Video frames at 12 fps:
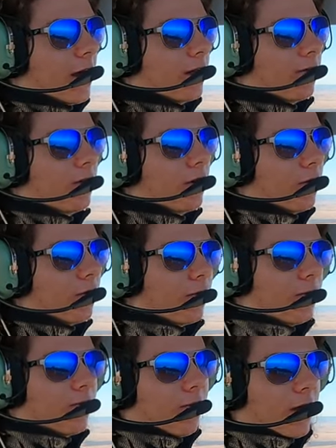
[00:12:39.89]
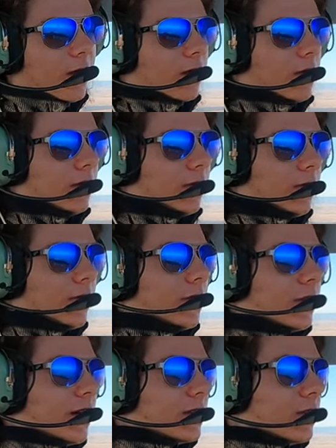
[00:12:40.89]
Then if you go
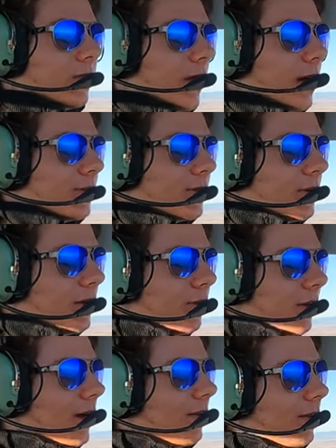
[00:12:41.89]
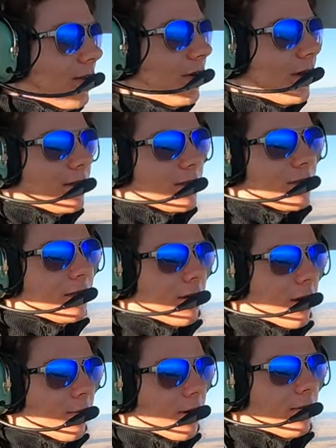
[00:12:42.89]
third notch of flaps, 35 degrees,
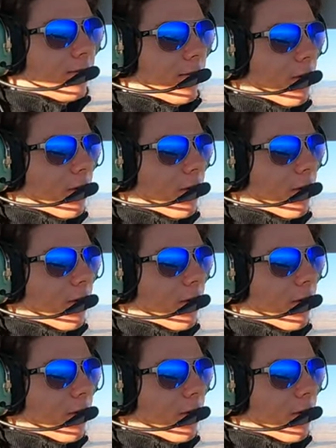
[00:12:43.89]
I mean,